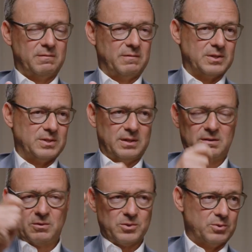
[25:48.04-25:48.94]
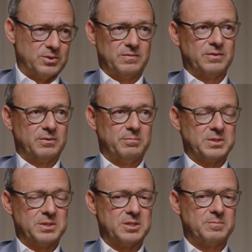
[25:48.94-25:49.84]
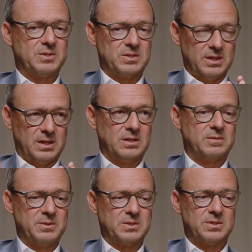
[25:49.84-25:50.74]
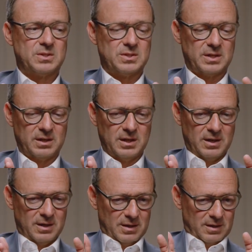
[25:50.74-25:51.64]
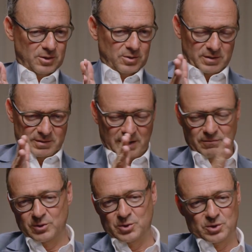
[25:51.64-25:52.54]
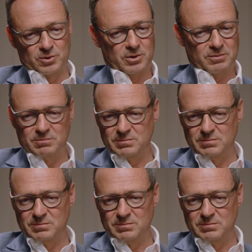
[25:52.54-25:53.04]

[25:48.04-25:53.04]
investing in all sorts of different businesses, but sticking to businesses that have good, strong,